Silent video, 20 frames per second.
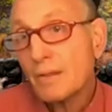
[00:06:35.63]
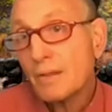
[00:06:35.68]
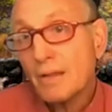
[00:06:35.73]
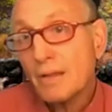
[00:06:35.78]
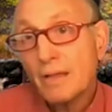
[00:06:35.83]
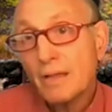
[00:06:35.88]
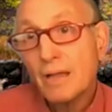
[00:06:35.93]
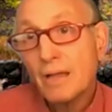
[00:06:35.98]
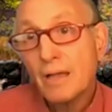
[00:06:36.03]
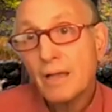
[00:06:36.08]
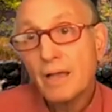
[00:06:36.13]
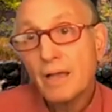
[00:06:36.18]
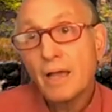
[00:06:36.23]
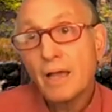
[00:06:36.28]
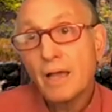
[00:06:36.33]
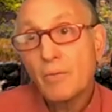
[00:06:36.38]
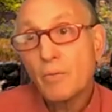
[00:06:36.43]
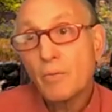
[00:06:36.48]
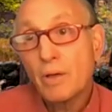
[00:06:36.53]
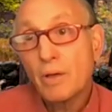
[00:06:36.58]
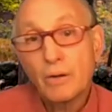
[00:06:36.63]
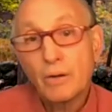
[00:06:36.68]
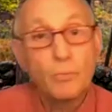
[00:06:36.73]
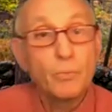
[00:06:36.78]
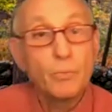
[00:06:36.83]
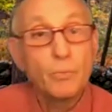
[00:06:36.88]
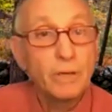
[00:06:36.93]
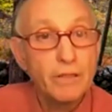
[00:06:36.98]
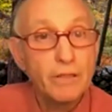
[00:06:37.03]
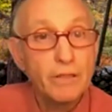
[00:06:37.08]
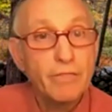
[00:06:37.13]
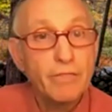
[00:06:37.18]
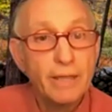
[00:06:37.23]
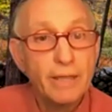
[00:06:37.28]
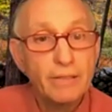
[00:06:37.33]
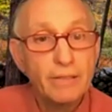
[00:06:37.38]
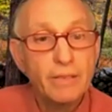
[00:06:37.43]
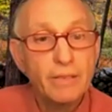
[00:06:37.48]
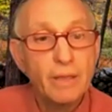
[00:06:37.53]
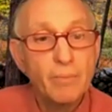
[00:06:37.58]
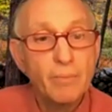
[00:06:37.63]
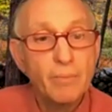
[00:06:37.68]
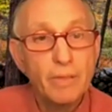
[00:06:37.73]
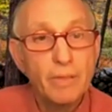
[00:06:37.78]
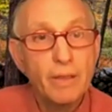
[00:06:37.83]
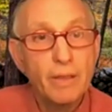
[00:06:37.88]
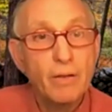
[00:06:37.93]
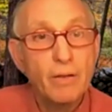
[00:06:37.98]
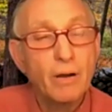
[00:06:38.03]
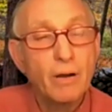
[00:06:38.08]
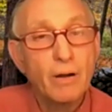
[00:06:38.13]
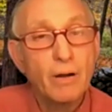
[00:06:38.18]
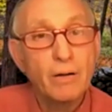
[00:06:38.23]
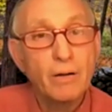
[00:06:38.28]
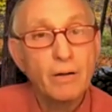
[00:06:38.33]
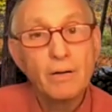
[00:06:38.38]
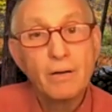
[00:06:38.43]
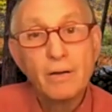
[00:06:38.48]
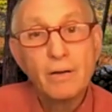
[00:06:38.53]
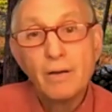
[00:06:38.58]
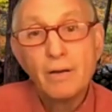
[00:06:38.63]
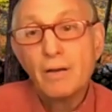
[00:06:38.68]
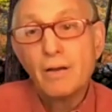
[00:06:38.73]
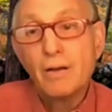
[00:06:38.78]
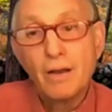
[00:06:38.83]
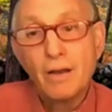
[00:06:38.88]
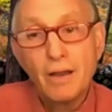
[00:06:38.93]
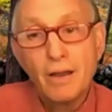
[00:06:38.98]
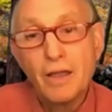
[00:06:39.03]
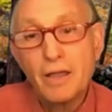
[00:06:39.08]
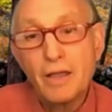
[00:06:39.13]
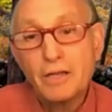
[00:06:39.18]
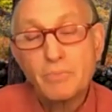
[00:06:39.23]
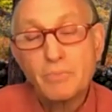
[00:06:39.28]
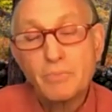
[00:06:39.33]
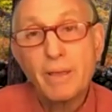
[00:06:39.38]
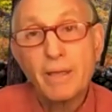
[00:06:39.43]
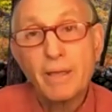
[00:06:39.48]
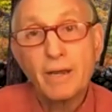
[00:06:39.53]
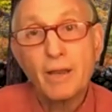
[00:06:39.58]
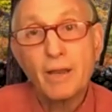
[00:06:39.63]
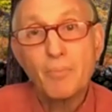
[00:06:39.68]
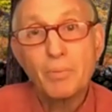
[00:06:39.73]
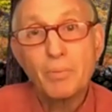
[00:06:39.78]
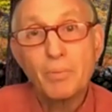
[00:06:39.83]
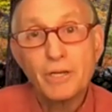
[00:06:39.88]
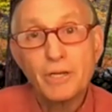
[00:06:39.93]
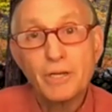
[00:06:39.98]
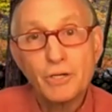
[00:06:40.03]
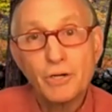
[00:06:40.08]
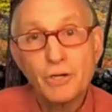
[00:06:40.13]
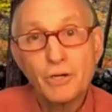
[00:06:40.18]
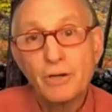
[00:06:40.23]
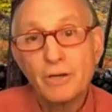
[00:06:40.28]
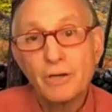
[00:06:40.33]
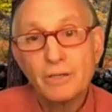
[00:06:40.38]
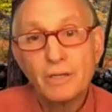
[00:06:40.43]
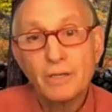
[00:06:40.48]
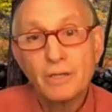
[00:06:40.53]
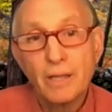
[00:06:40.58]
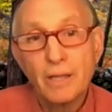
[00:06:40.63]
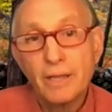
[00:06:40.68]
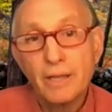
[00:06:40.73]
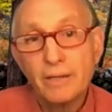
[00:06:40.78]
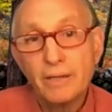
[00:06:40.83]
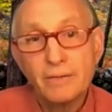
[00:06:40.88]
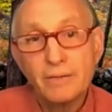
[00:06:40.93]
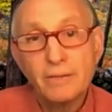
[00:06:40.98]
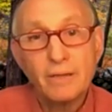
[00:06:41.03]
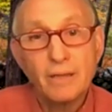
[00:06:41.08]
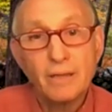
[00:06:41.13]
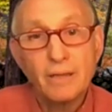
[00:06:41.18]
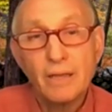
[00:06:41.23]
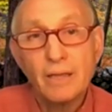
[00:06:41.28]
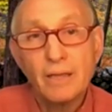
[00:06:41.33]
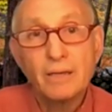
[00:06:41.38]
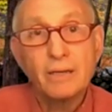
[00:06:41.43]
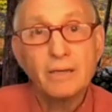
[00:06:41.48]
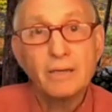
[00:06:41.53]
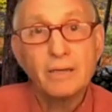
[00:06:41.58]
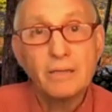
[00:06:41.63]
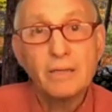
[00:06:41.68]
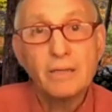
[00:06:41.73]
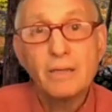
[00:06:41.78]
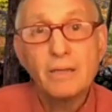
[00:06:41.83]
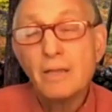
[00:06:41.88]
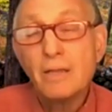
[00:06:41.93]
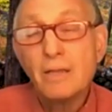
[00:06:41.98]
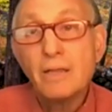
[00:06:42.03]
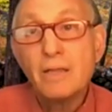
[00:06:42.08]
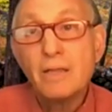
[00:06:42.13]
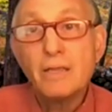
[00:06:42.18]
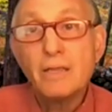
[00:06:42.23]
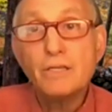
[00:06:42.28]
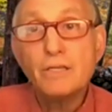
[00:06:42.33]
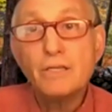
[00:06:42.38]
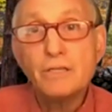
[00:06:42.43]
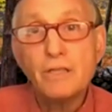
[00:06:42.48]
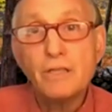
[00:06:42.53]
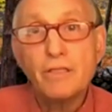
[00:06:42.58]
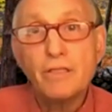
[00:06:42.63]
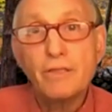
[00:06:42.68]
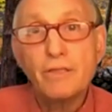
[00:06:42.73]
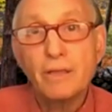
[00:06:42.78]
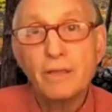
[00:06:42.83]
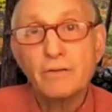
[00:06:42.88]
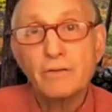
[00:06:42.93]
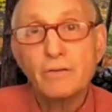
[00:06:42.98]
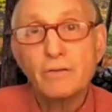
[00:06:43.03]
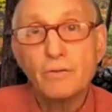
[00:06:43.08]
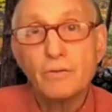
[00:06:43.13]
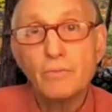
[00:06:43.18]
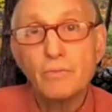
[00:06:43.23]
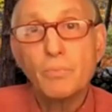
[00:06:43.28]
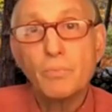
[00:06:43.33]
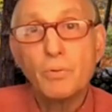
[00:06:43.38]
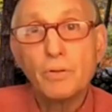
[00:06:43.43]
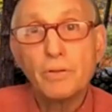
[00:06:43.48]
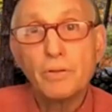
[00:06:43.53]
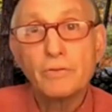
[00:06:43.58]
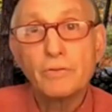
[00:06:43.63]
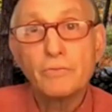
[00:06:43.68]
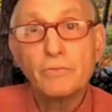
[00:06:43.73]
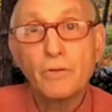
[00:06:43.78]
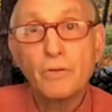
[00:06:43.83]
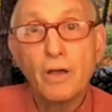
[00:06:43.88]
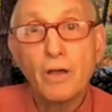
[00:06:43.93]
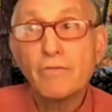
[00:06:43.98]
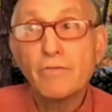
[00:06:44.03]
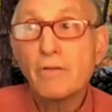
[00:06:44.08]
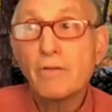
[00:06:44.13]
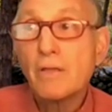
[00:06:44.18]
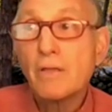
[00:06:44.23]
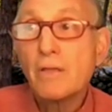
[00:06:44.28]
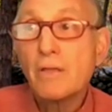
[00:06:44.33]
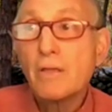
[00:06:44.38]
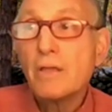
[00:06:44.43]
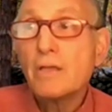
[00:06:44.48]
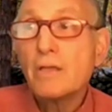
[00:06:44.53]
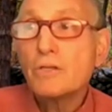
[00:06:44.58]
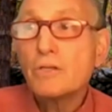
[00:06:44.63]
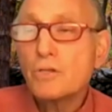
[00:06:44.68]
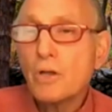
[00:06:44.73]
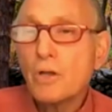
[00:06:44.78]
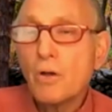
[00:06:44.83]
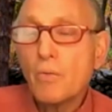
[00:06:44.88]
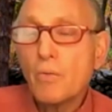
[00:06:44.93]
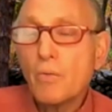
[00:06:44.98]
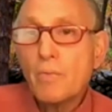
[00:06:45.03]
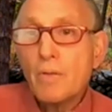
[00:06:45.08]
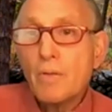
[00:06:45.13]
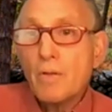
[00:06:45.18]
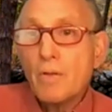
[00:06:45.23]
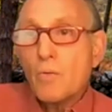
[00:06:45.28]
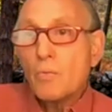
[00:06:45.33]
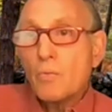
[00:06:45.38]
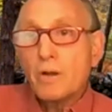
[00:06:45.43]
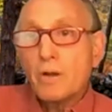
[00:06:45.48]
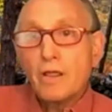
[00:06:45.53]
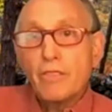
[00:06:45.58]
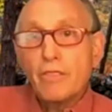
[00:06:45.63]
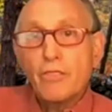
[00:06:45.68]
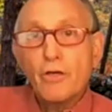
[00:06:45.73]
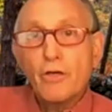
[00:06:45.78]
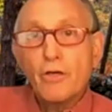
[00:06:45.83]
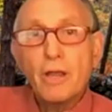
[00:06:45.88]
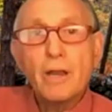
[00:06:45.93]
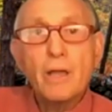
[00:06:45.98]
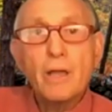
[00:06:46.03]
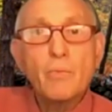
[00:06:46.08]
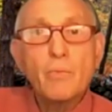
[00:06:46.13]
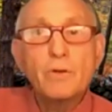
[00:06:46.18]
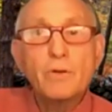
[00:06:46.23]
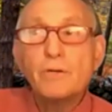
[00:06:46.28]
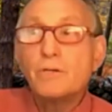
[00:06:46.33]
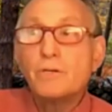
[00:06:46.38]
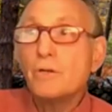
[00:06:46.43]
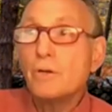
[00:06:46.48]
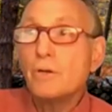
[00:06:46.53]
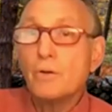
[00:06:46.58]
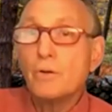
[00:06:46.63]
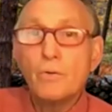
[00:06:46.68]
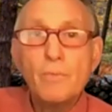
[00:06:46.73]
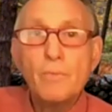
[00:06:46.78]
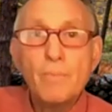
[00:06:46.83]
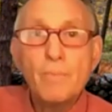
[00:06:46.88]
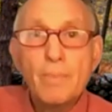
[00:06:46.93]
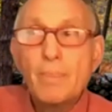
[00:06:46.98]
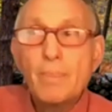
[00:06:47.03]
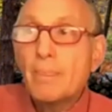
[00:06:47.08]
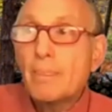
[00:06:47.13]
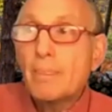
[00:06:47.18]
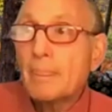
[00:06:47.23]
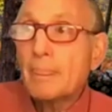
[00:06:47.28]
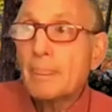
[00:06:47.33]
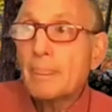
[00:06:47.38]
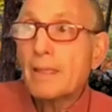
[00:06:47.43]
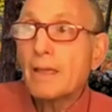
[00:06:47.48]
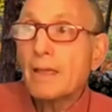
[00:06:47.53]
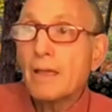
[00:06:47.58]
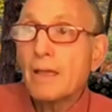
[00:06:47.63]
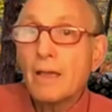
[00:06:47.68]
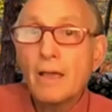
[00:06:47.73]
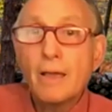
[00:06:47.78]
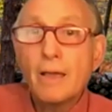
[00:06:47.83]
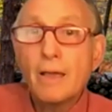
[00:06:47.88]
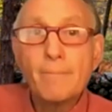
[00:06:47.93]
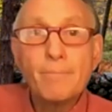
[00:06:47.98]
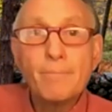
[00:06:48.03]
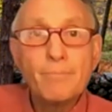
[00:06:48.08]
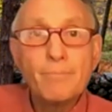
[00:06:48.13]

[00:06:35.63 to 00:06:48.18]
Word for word: Uh, I want to really thank them. They are, uh, it's been a pleasure, a delight, and an easy thing to pull this off. So, what I thought I would do um,